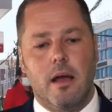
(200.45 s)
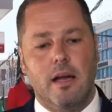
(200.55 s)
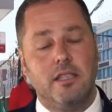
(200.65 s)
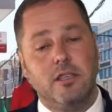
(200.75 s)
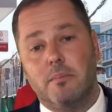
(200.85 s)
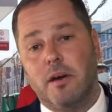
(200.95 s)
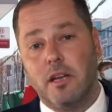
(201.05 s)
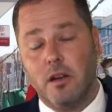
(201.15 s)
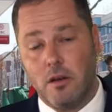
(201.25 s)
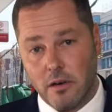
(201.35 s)
And so the money
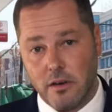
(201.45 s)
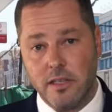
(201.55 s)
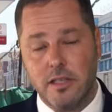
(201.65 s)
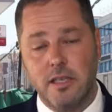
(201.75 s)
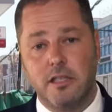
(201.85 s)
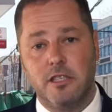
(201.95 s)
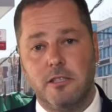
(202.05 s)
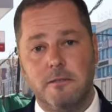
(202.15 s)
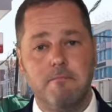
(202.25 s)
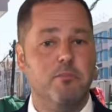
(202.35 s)
no longer
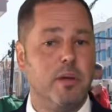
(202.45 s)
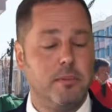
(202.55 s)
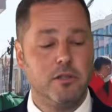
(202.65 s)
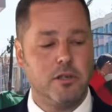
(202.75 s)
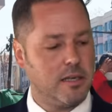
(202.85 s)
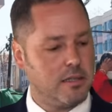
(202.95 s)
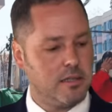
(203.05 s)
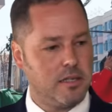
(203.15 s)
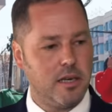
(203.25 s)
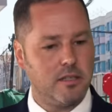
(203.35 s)
exists. People tried to
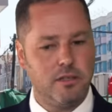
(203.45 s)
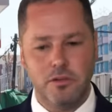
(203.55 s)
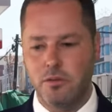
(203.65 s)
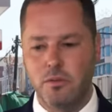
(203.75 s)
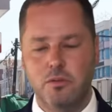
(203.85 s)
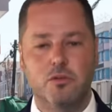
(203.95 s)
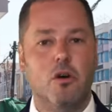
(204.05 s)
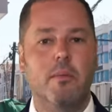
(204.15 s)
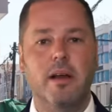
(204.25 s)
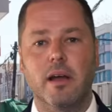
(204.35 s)
start to
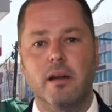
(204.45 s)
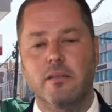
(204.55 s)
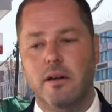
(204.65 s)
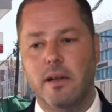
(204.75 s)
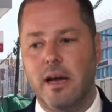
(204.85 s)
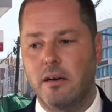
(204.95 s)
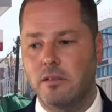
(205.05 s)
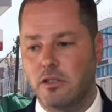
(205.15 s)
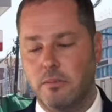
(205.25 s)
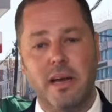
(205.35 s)
draw money out of their
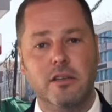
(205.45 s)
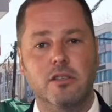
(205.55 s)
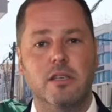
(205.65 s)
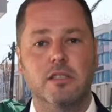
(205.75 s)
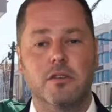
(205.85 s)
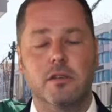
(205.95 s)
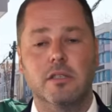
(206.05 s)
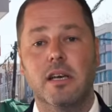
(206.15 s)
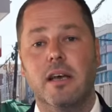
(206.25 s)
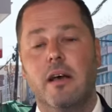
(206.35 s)
accounts, do bank
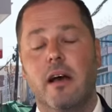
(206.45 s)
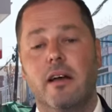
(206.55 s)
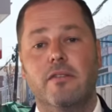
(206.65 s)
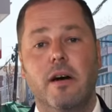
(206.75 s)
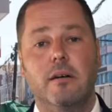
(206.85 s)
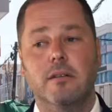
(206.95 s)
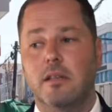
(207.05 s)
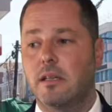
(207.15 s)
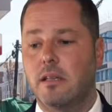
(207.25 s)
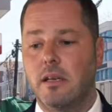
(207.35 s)
transfers, and found
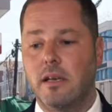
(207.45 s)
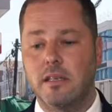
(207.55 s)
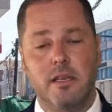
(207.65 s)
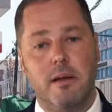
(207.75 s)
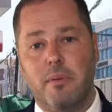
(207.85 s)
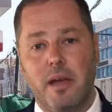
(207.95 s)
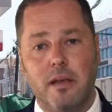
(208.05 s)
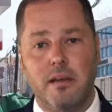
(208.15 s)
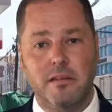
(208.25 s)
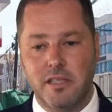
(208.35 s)
that the internet
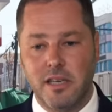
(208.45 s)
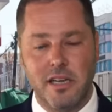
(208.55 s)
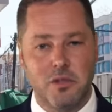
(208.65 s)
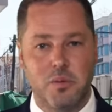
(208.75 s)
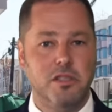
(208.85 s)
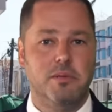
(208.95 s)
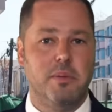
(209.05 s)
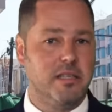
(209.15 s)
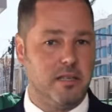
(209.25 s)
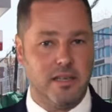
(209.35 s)
banking sites were just
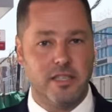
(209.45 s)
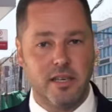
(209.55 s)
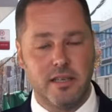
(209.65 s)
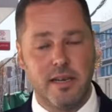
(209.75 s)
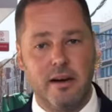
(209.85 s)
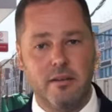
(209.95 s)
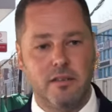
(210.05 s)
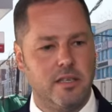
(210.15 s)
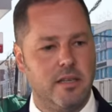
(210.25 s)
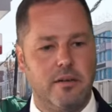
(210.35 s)
basically shut down
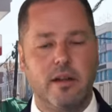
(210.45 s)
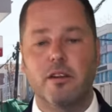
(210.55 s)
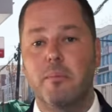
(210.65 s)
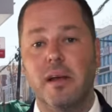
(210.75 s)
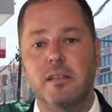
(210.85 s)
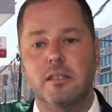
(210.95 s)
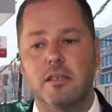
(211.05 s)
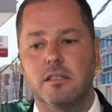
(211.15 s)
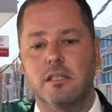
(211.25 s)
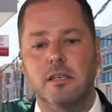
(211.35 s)
and said they're under
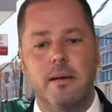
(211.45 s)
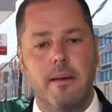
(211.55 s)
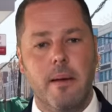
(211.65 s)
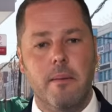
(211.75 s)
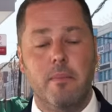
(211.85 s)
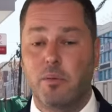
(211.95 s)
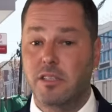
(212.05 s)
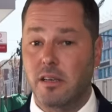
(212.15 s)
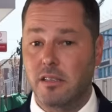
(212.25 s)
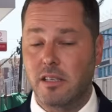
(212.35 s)
maintenance. People
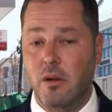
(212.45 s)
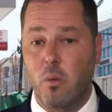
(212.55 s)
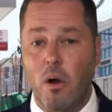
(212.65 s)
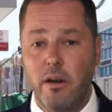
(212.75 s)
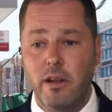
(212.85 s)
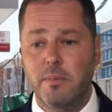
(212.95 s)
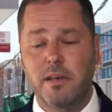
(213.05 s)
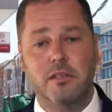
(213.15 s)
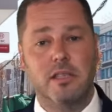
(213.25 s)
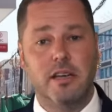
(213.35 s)
started to get worried
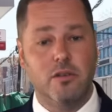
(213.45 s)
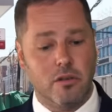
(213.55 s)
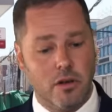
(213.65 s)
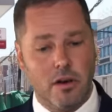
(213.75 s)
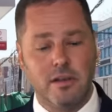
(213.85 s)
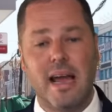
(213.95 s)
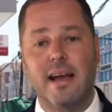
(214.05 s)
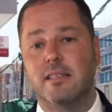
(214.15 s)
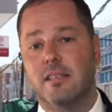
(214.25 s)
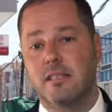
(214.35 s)
because they could not
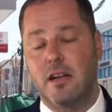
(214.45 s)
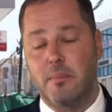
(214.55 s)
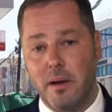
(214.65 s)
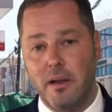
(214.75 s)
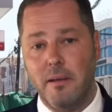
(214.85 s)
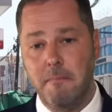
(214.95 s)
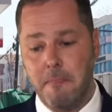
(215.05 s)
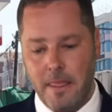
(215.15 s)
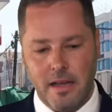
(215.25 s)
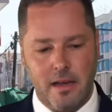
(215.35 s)
access their money
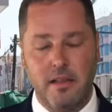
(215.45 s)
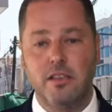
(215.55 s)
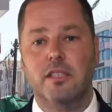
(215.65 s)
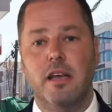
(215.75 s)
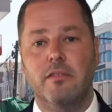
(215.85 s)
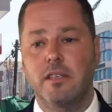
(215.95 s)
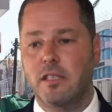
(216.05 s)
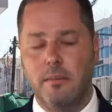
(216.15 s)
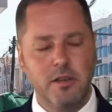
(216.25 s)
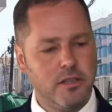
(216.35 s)
and their savings.
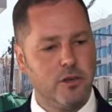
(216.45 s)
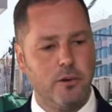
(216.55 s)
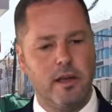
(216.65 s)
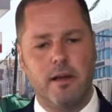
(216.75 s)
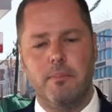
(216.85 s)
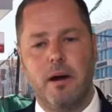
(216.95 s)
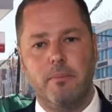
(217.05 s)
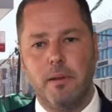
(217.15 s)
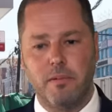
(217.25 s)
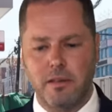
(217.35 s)
And I'm not talking about
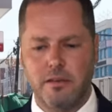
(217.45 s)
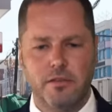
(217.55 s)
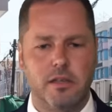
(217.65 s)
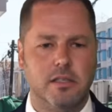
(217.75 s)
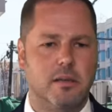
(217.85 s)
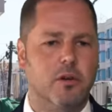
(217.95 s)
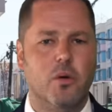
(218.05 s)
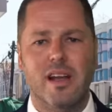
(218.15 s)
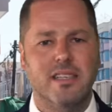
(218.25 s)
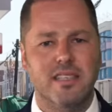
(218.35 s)
people that have got some
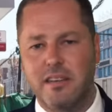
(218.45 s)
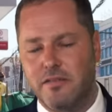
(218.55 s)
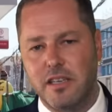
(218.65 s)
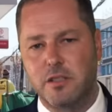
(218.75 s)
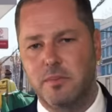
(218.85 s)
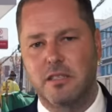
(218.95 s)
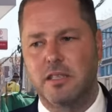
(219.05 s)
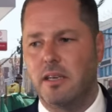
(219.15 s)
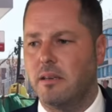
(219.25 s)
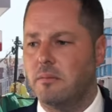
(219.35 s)
crazy investment
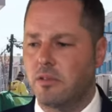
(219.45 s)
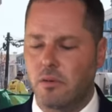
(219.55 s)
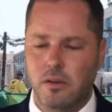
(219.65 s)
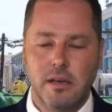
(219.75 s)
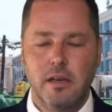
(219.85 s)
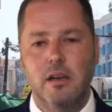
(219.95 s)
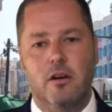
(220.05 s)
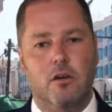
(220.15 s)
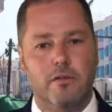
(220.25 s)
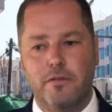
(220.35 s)
schemes
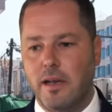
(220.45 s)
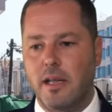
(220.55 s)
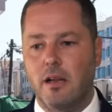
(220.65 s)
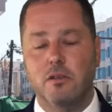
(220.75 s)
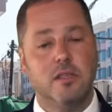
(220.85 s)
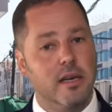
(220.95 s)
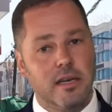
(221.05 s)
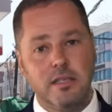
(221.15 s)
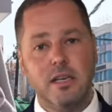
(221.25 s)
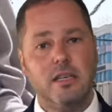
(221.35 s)
or funny loans,
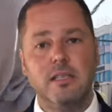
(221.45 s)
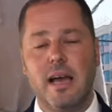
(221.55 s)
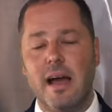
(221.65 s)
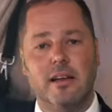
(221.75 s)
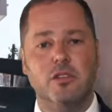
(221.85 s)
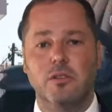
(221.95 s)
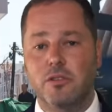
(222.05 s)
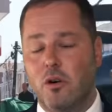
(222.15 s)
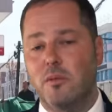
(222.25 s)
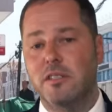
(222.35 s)
just actual
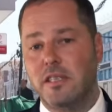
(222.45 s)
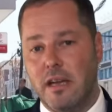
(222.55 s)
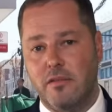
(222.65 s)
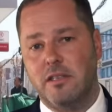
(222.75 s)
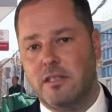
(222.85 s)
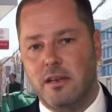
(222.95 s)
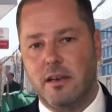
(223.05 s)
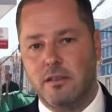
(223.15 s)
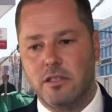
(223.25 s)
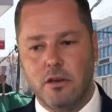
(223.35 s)
normal savings accounts.